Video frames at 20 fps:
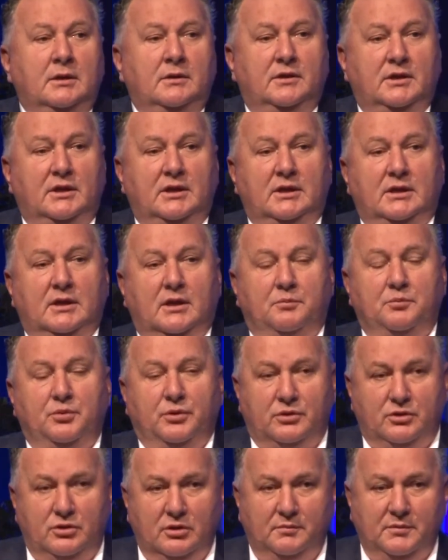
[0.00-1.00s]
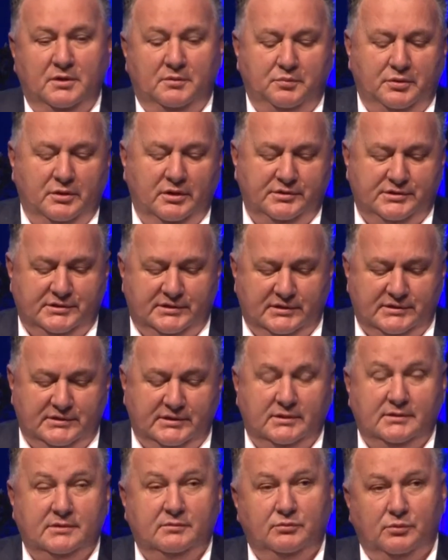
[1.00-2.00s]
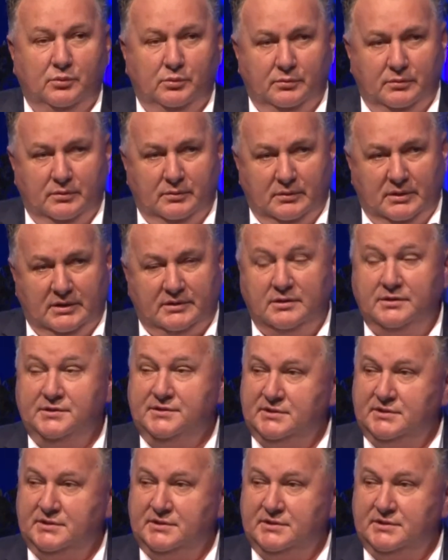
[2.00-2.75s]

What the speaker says: The procurement process at this